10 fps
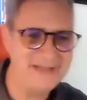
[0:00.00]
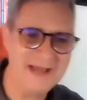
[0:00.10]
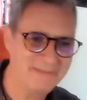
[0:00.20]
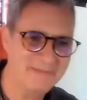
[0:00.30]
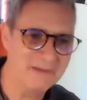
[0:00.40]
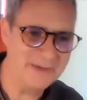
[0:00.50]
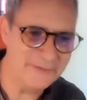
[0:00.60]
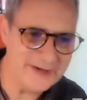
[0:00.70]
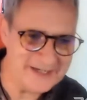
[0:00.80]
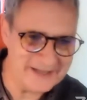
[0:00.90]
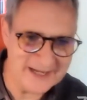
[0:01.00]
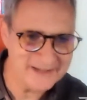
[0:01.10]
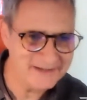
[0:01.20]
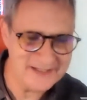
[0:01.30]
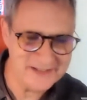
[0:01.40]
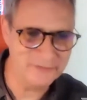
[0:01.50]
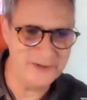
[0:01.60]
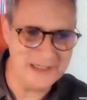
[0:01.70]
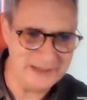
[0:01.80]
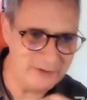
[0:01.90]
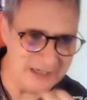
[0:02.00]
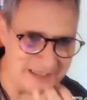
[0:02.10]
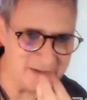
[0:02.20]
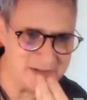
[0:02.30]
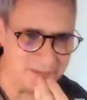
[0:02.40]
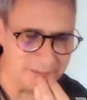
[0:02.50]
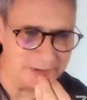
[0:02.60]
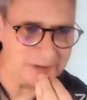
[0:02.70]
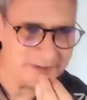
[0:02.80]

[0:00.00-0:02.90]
I've been reading that. It's a really, really useful book.